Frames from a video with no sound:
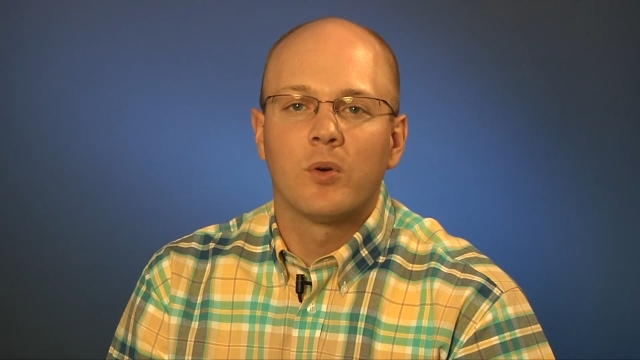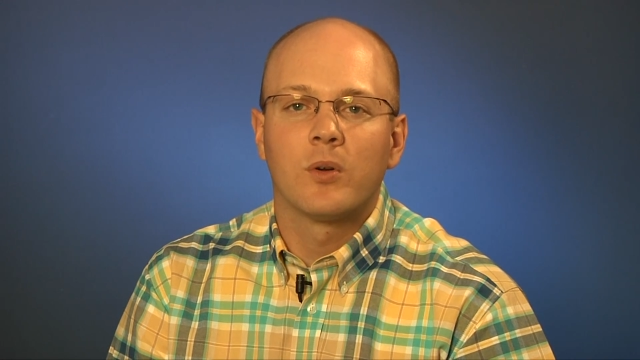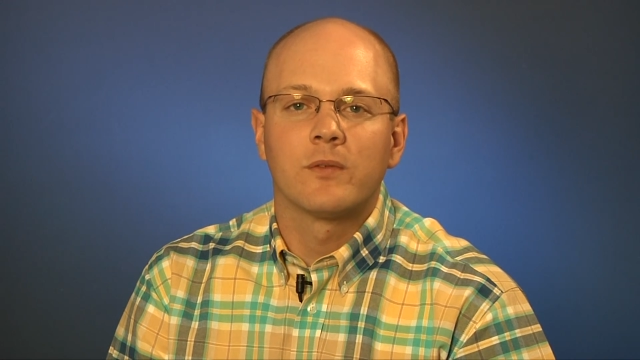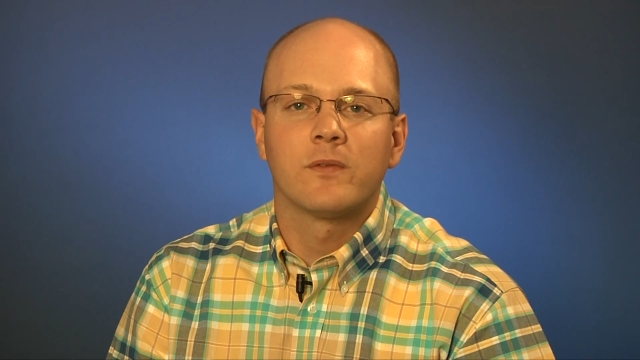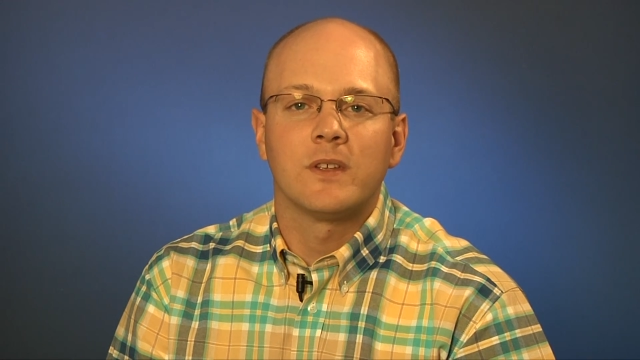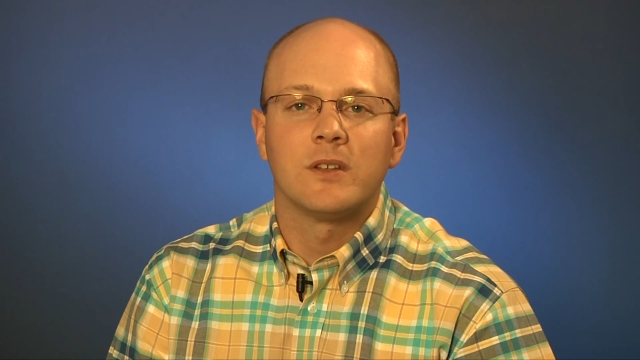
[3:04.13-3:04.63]

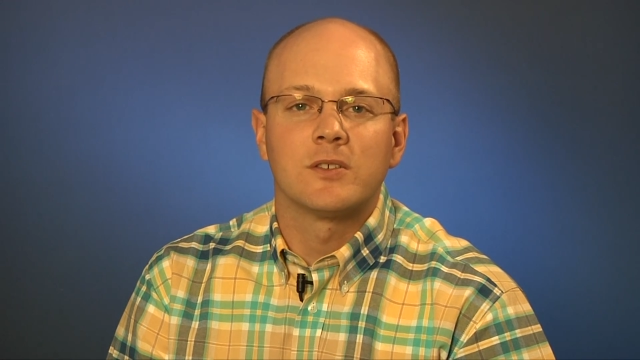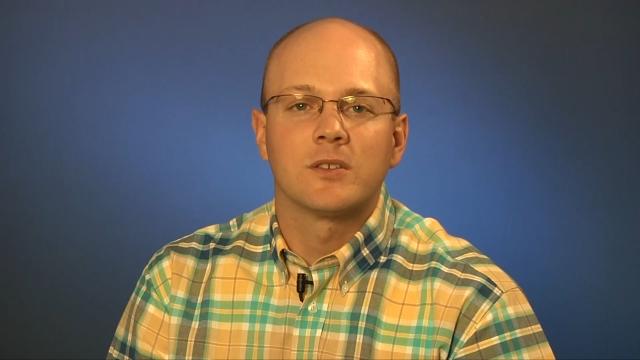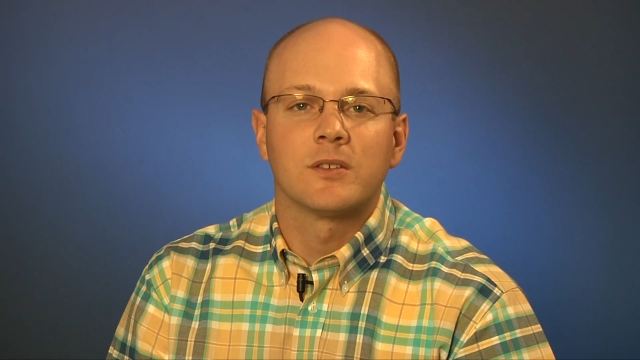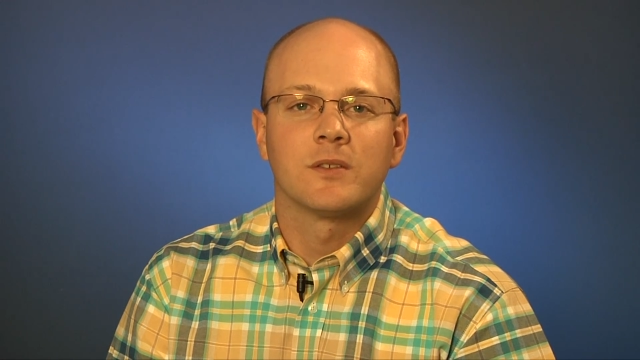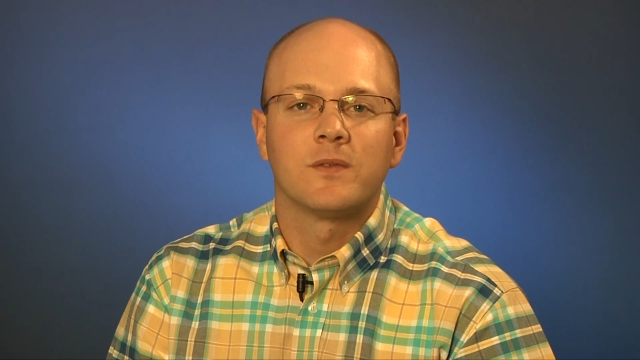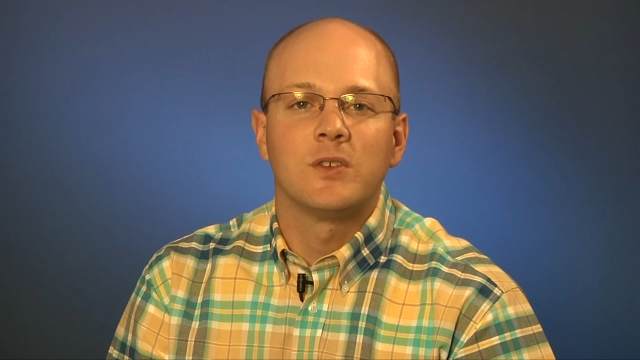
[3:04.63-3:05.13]
corn
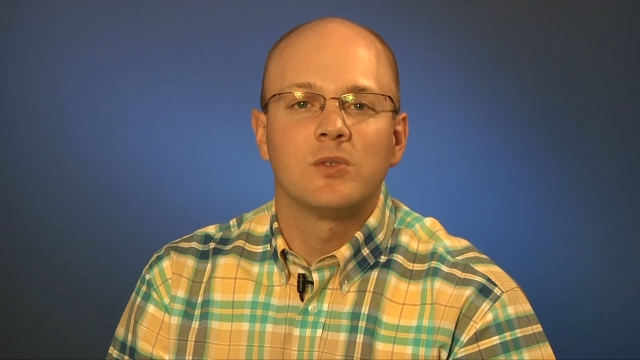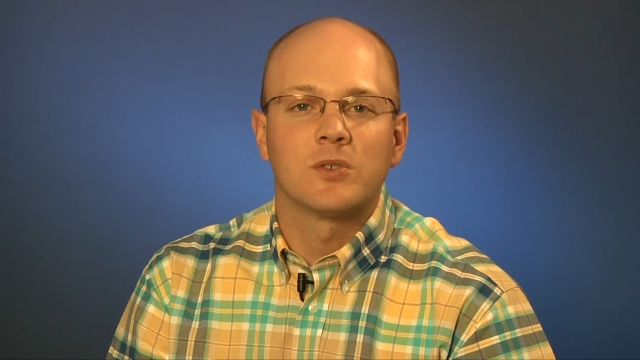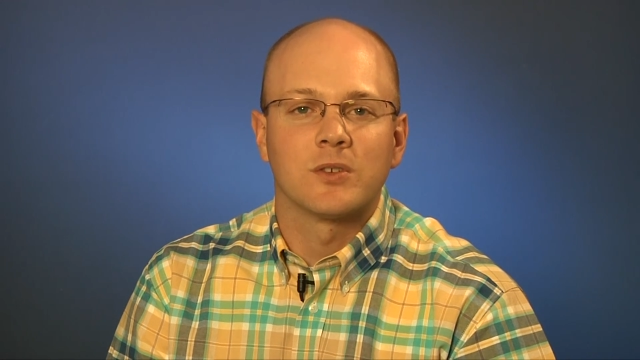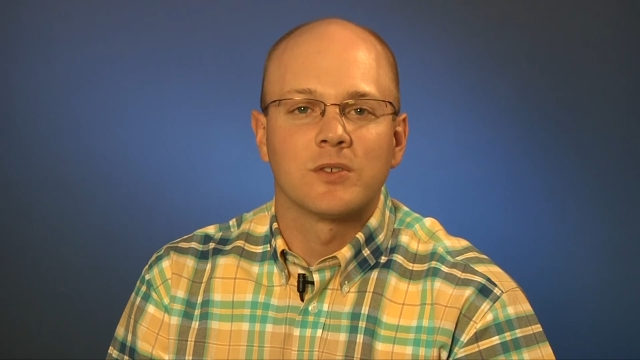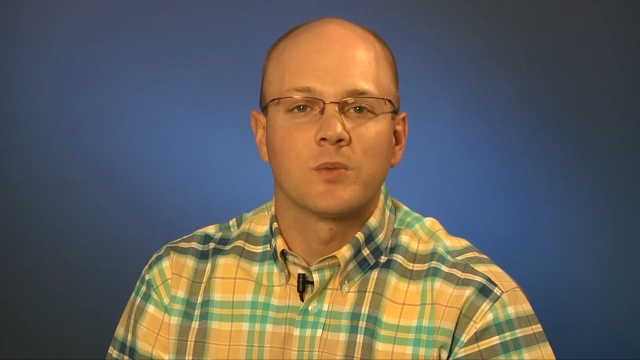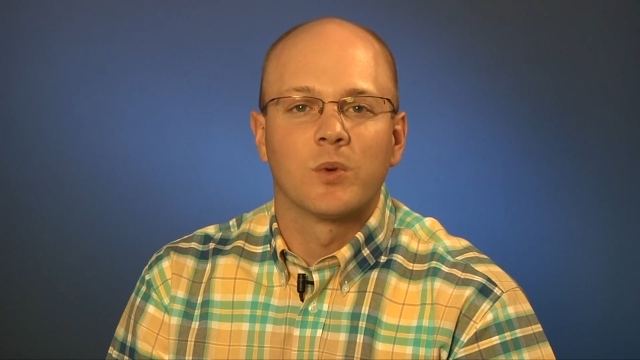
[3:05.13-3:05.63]

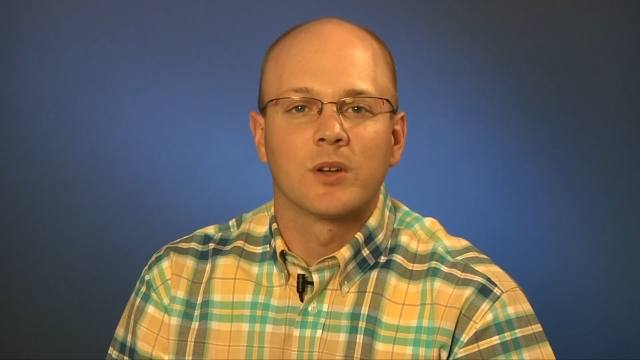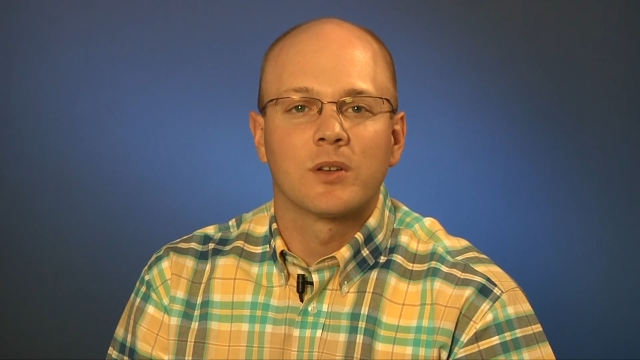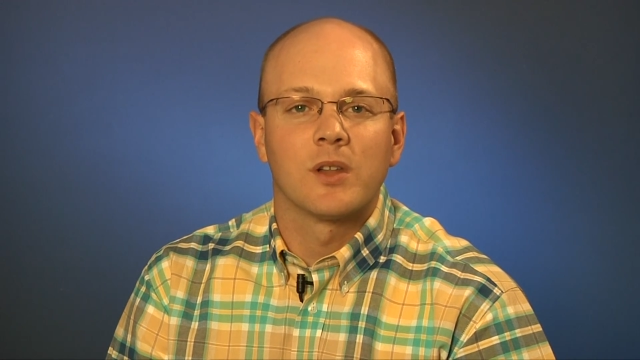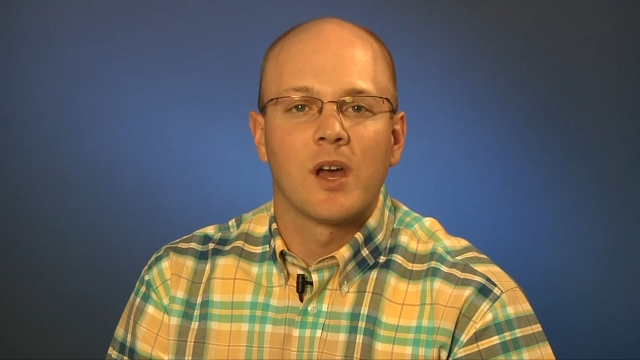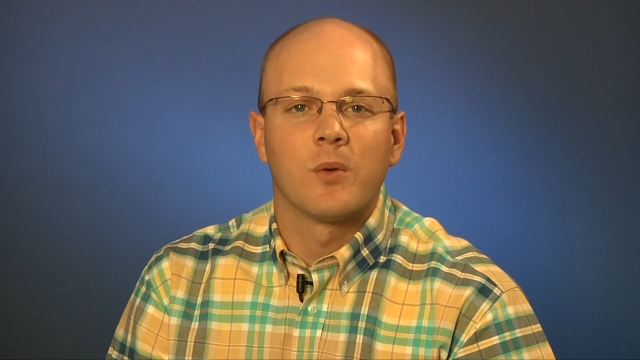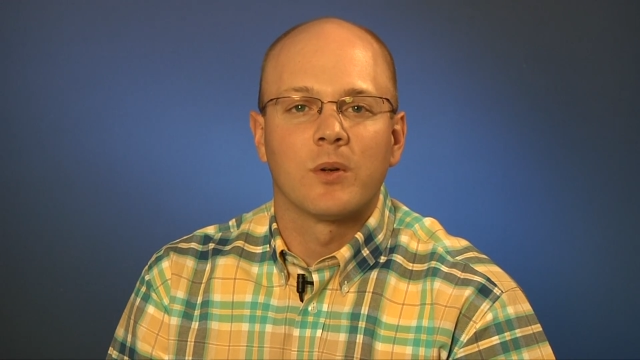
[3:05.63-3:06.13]
futures worked
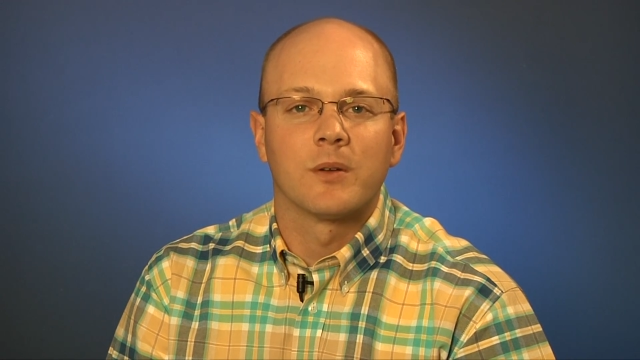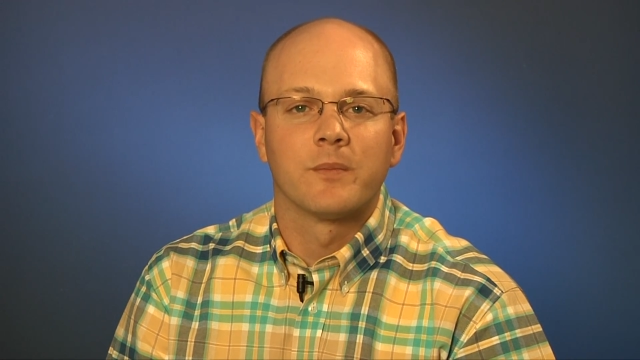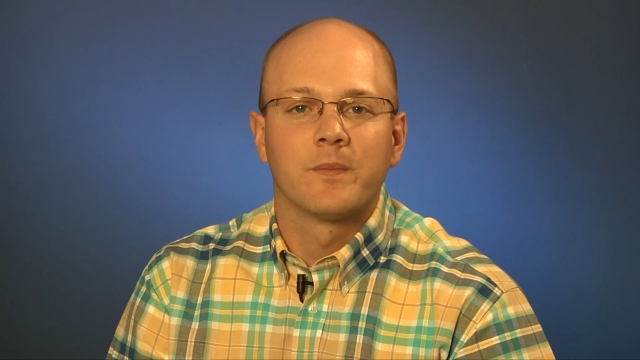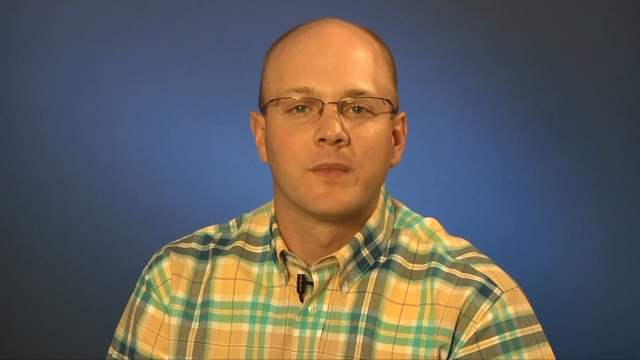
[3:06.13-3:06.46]
lower.